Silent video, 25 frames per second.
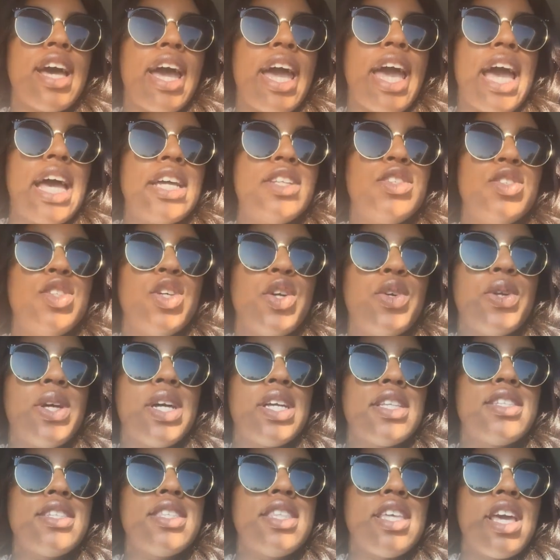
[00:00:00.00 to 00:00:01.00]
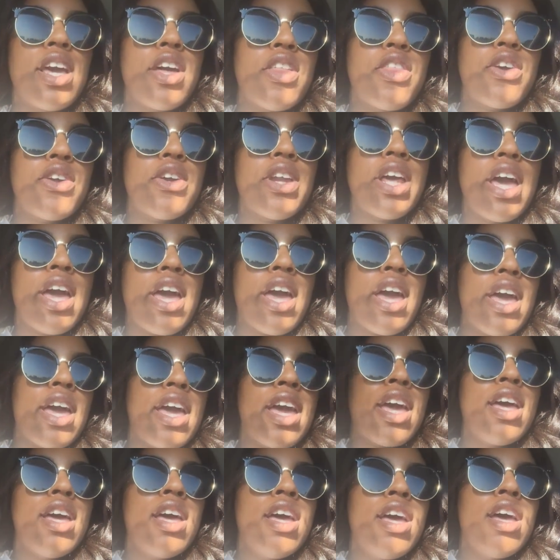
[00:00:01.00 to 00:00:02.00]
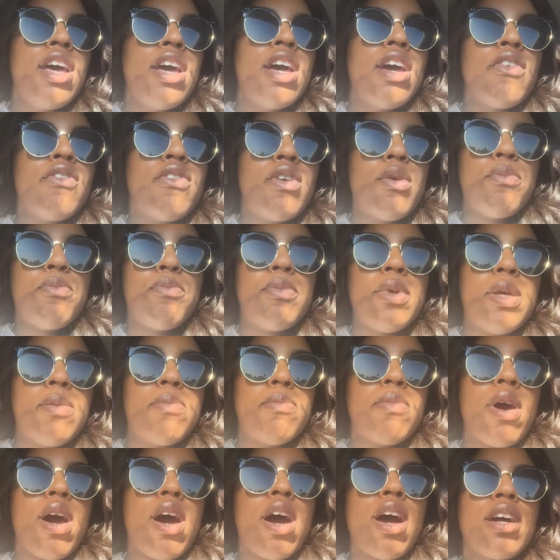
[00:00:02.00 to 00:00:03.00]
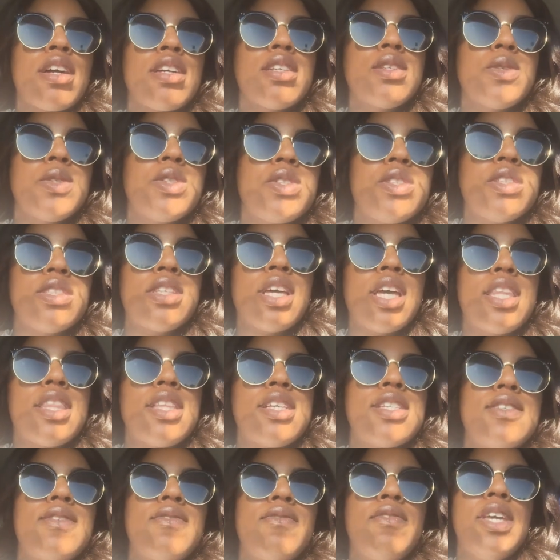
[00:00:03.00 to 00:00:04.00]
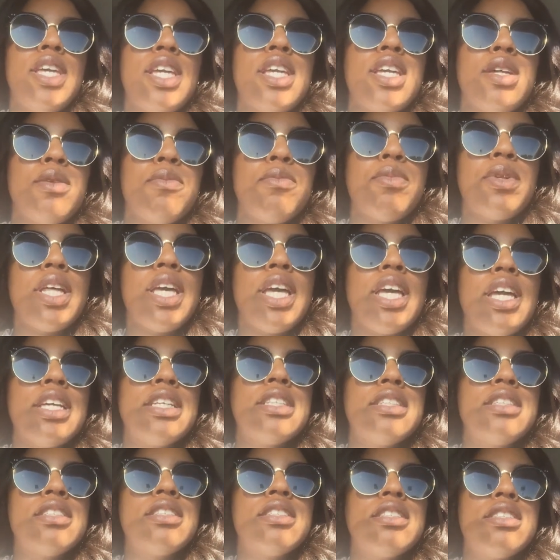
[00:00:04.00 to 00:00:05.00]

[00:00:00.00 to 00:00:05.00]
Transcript: I had donuts the other day from Beatbox, which is like this vegan place.